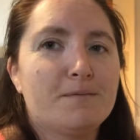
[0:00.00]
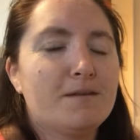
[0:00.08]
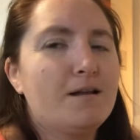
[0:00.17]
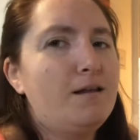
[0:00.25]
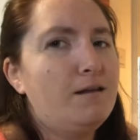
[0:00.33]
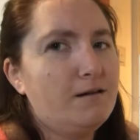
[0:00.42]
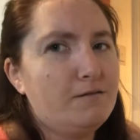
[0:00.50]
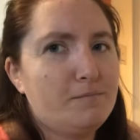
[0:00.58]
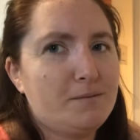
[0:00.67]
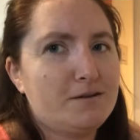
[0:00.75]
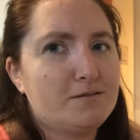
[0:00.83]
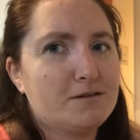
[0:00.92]
I love
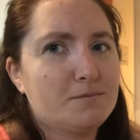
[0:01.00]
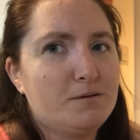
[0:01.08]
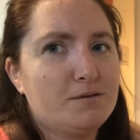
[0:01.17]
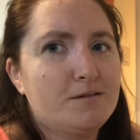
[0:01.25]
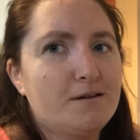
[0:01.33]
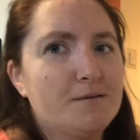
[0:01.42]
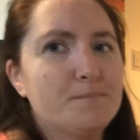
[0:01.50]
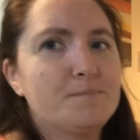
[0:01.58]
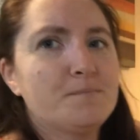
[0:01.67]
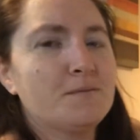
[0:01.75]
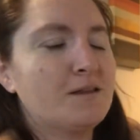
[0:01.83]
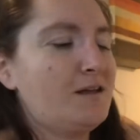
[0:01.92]
Beatrix Potter.
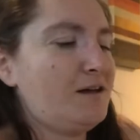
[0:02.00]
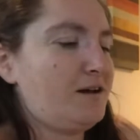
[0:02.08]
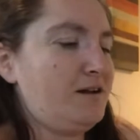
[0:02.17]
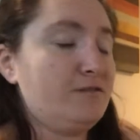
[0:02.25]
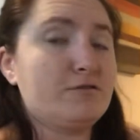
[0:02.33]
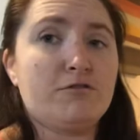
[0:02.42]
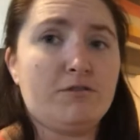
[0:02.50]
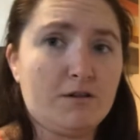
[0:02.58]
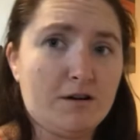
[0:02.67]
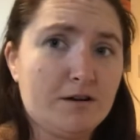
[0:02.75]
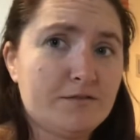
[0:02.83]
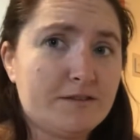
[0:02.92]
I love
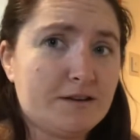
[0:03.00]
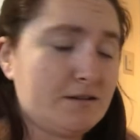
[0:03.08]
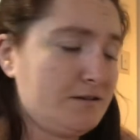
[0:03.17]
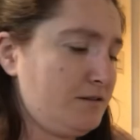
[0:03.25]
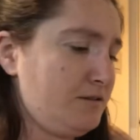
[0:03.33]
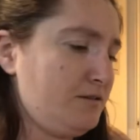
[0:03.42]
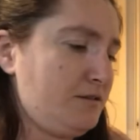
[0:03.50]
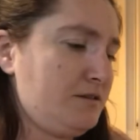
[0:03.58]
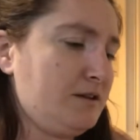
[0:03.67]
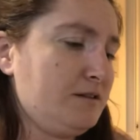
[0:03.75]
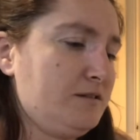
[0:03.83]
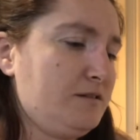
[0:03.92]
crafting
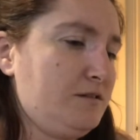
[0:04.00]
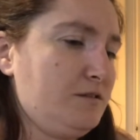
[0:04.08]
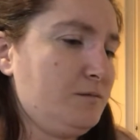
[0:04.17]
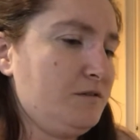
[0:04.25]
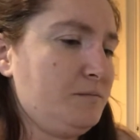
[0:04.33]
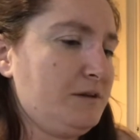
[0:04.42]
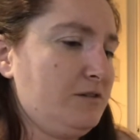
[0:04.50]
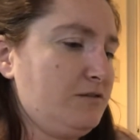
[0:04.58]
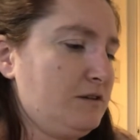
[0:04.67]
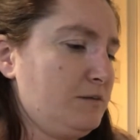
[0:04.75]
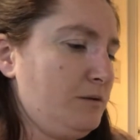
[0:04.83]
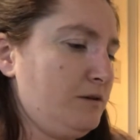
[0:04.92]
things to do with
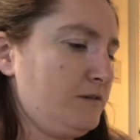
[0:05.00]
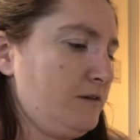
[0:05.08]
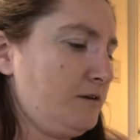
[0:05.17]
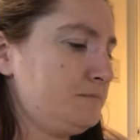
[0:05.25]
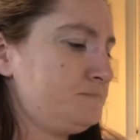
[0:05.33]
Beatrix Potter.